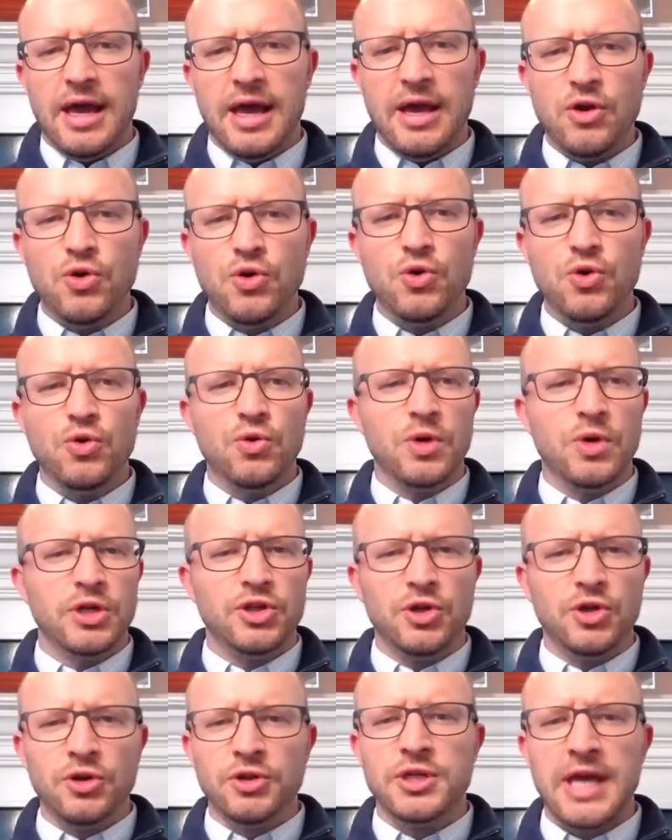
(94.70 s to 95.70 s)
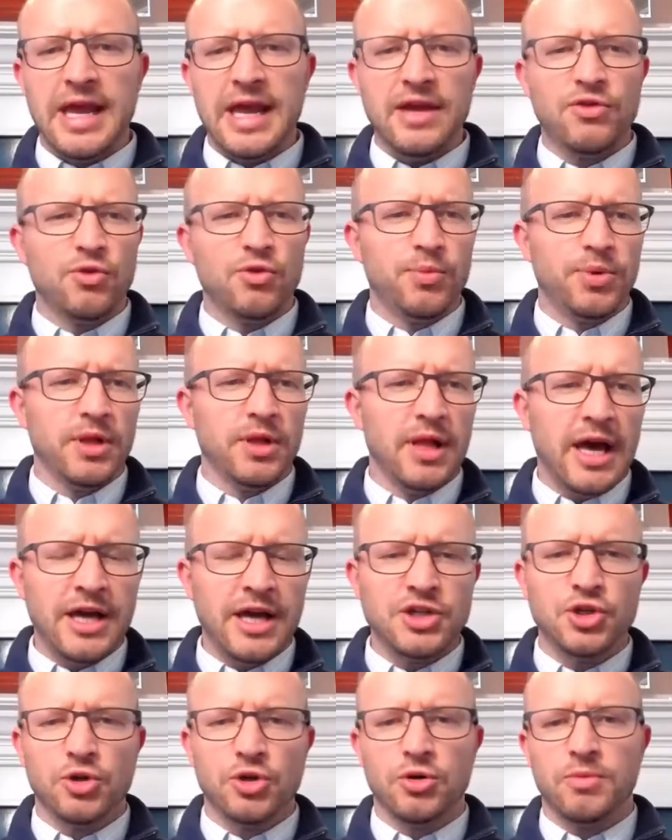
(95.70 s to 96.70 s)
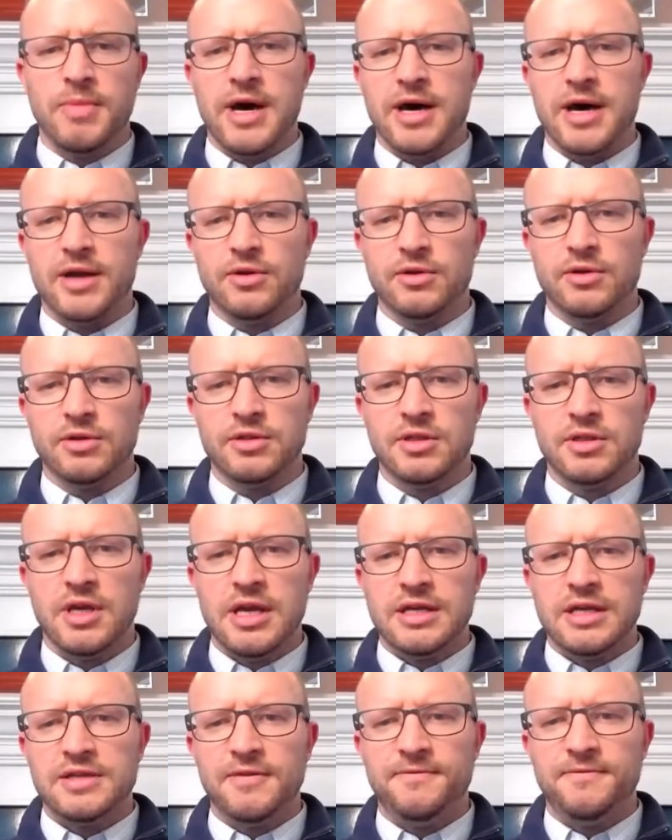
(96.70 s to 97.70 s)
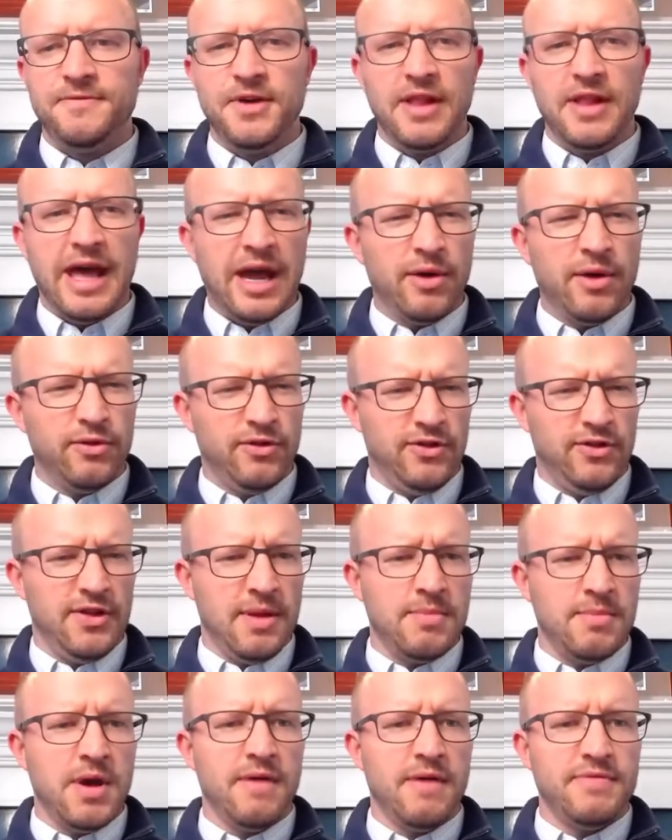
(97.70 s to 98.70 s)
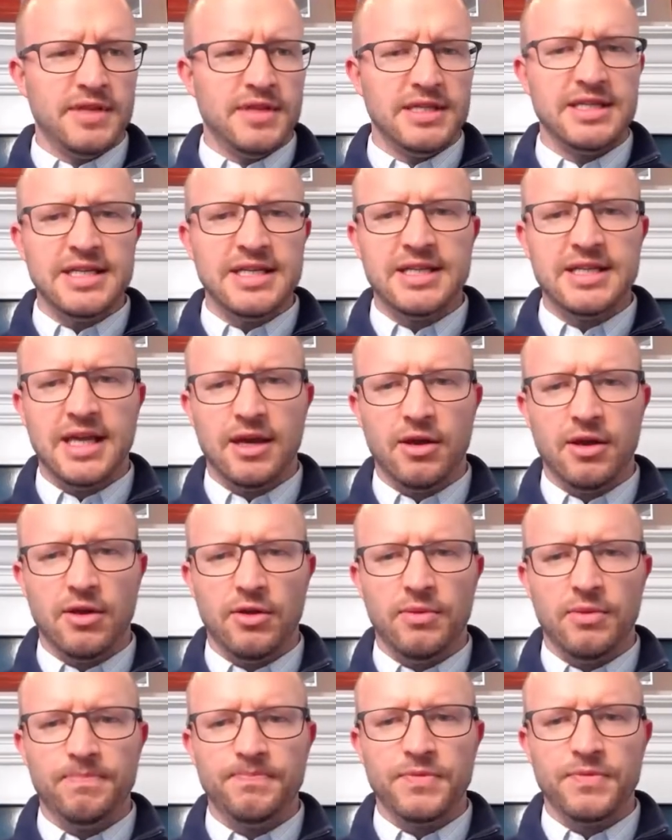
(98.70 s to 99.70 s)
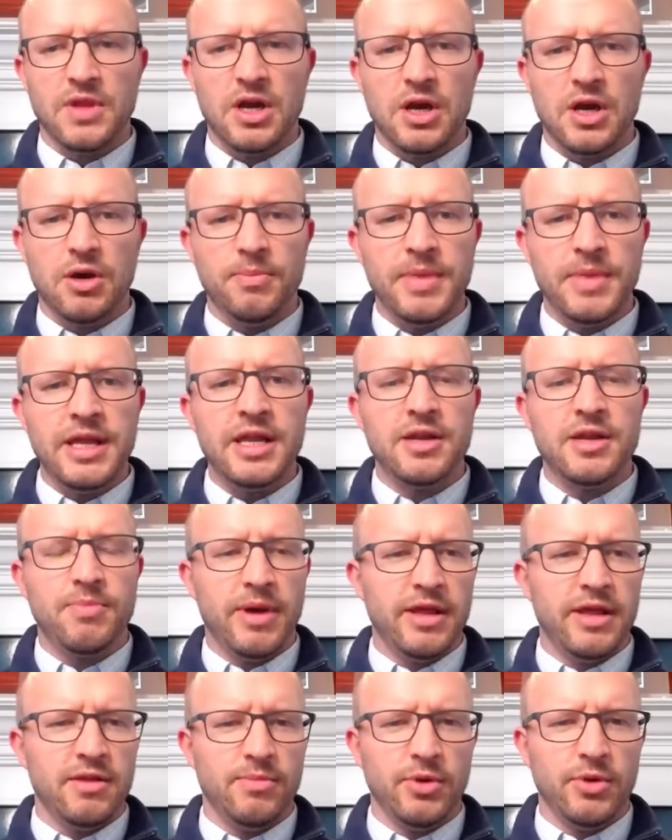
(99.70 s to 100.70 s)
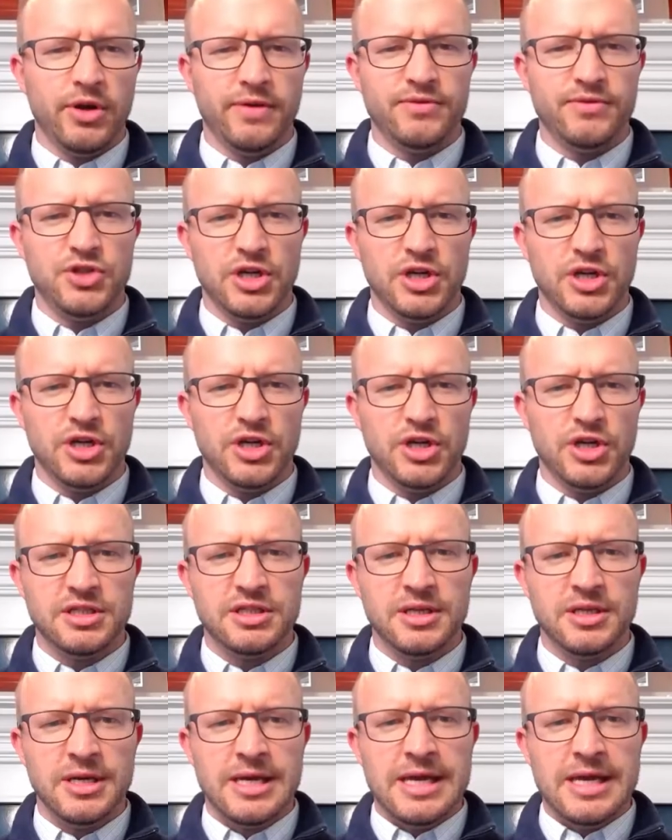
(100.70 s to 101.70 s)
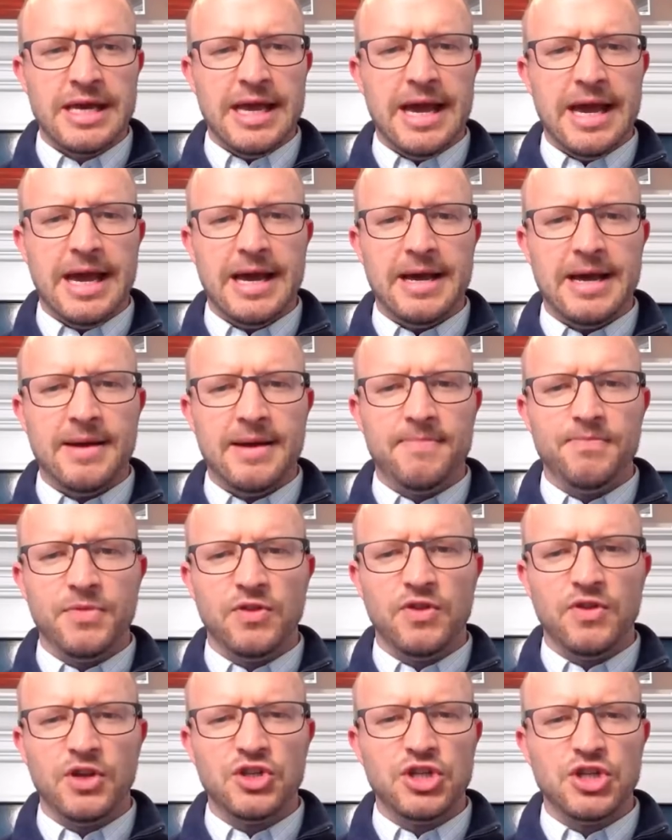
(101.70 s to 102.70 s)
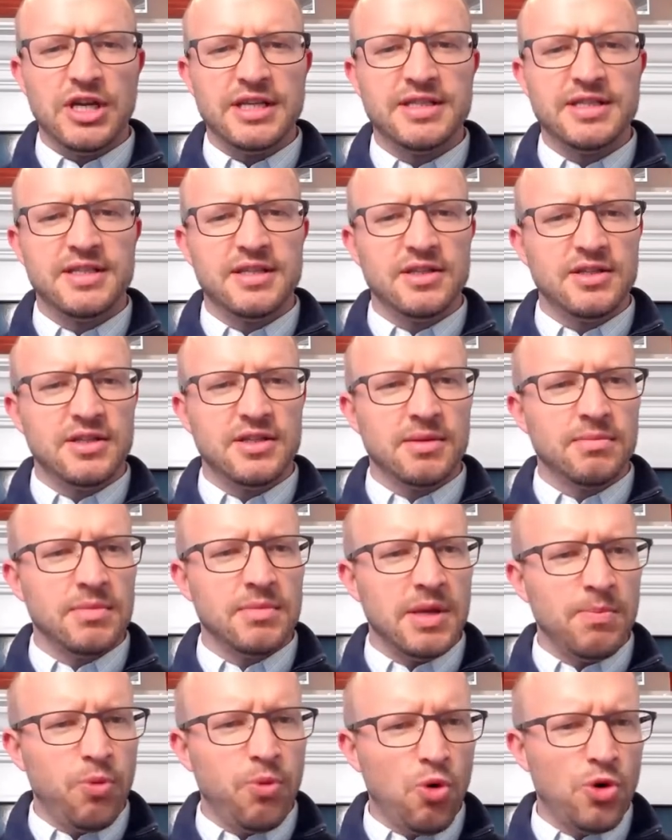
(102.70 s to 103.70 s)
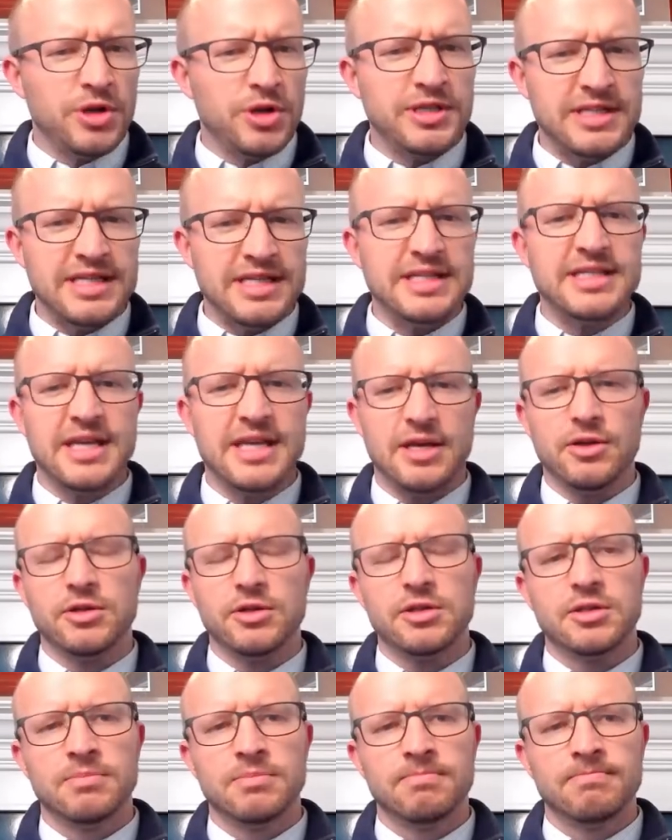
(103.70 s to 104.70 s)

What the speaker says: who turn to anthropological models to fill out some of the detail omitted by the book of Judges suggest some important details.